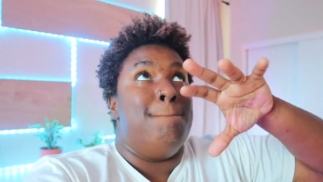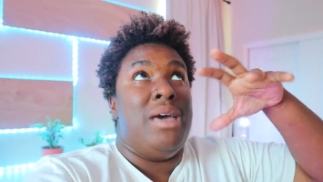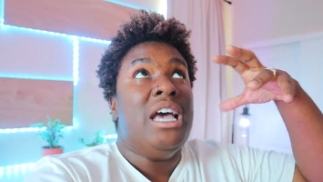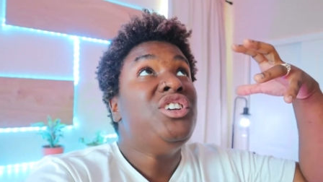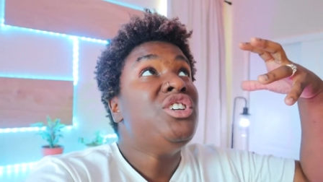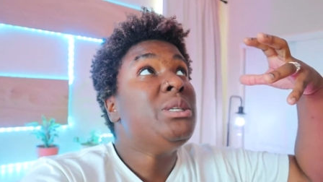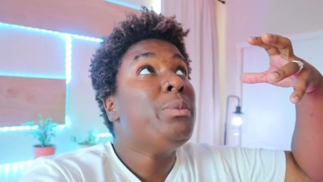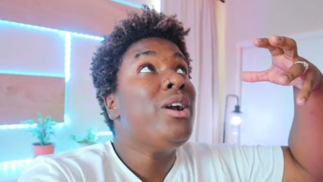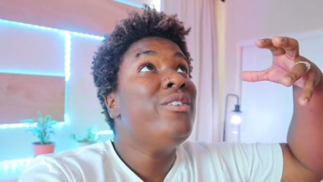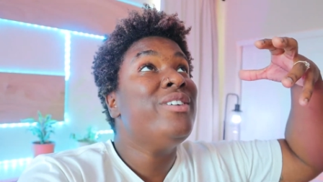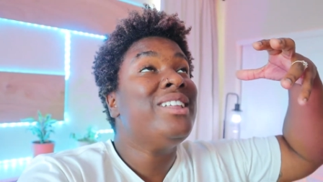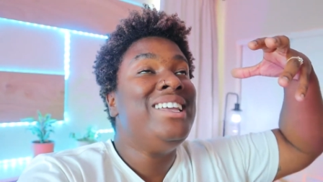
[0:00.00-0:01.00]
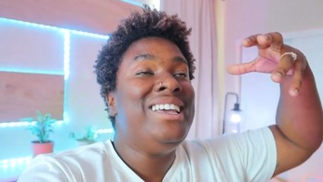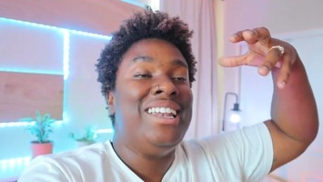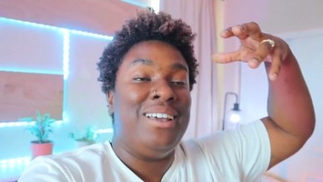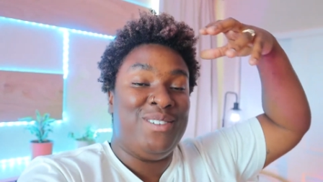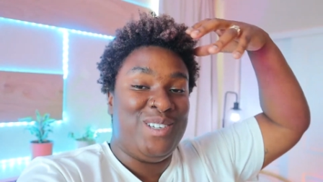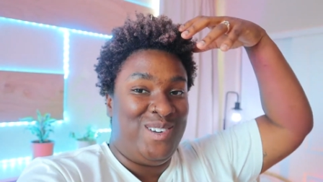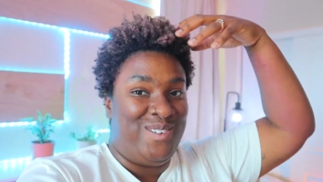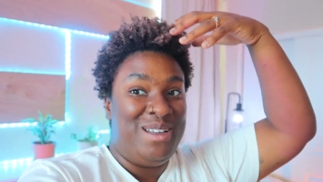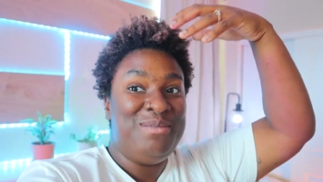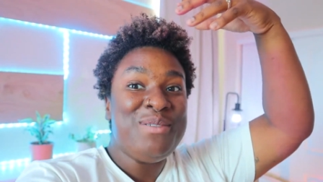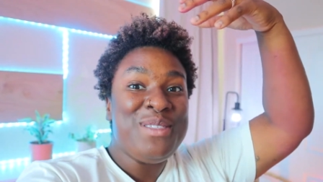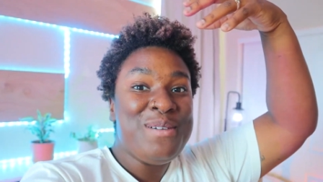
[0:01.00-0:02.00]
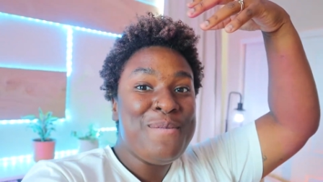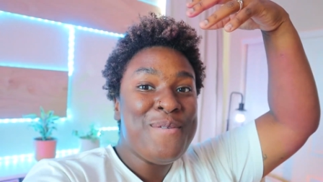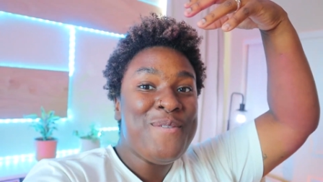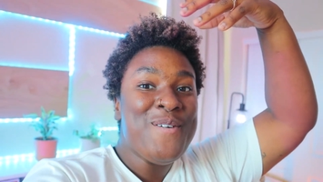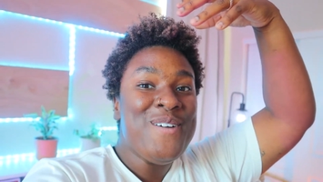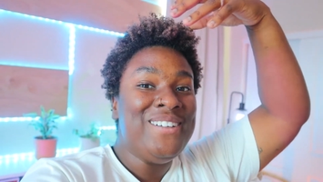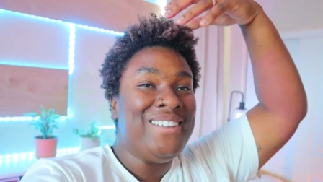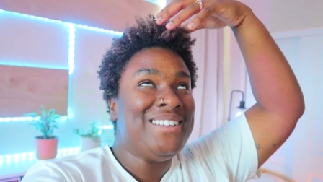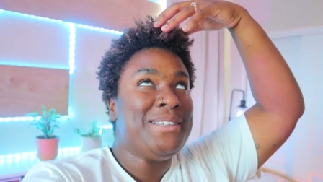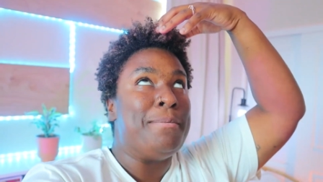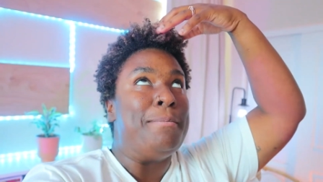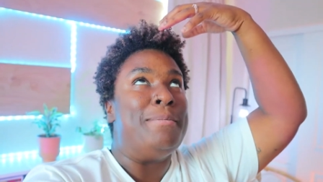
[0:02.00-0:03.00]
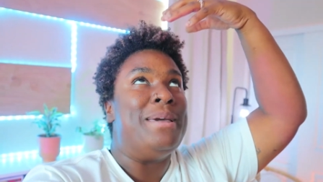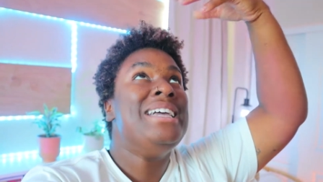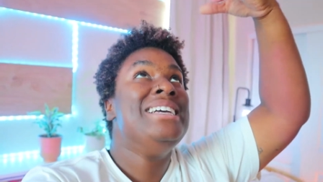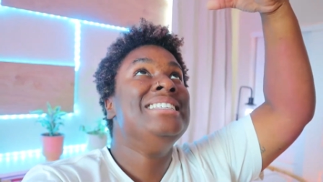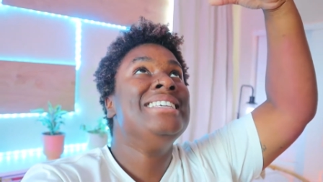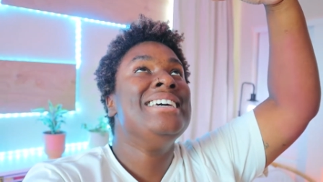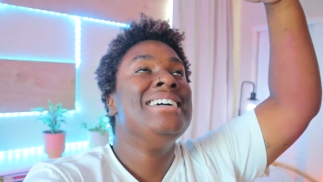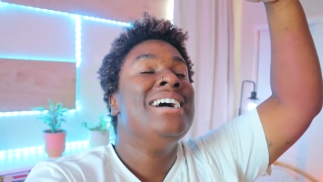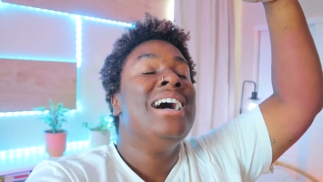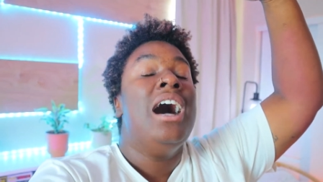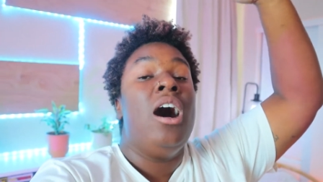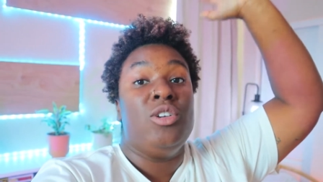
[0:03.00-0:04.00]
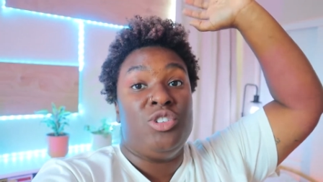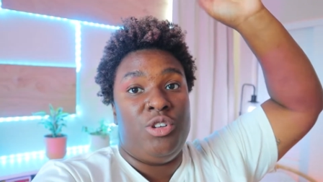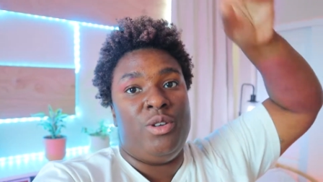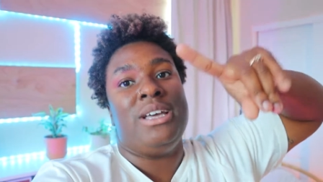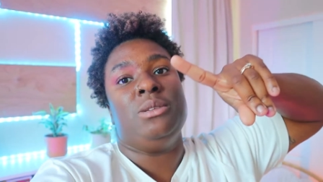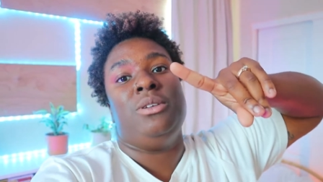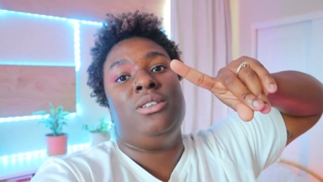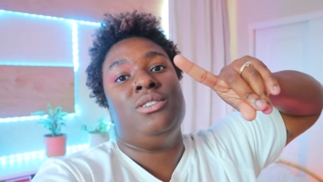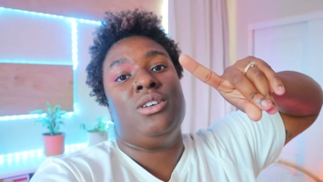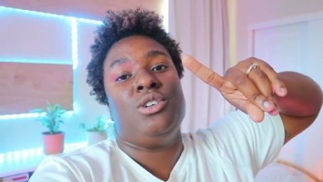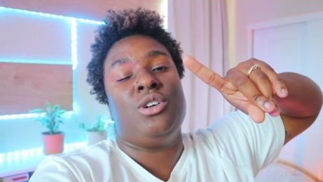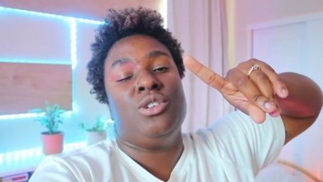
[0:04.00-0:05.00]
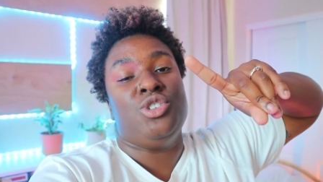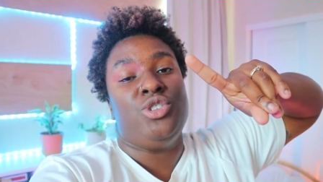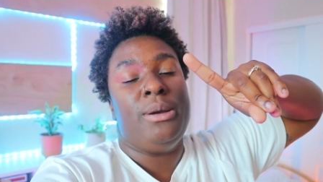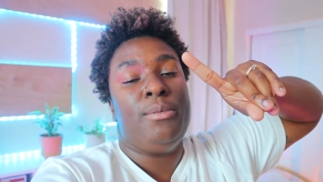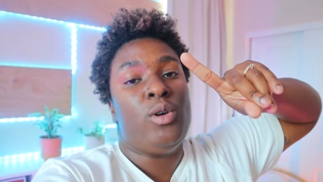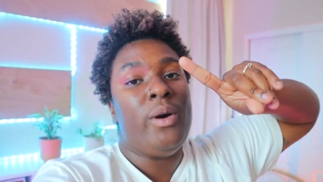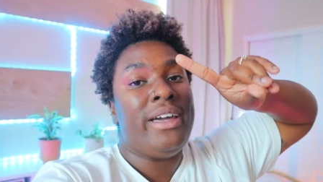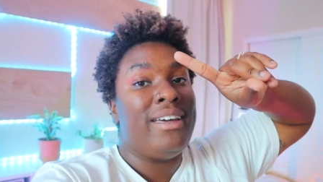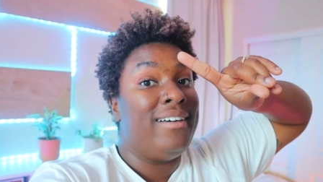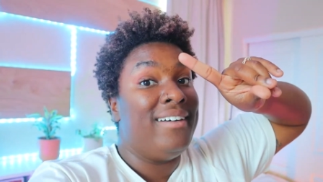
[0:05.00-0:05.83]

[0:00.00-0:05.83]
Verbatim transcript: meshes perfectly, and I've streamed with it before and it looks amazing. I'll show you guys what it looks like on stream real quick.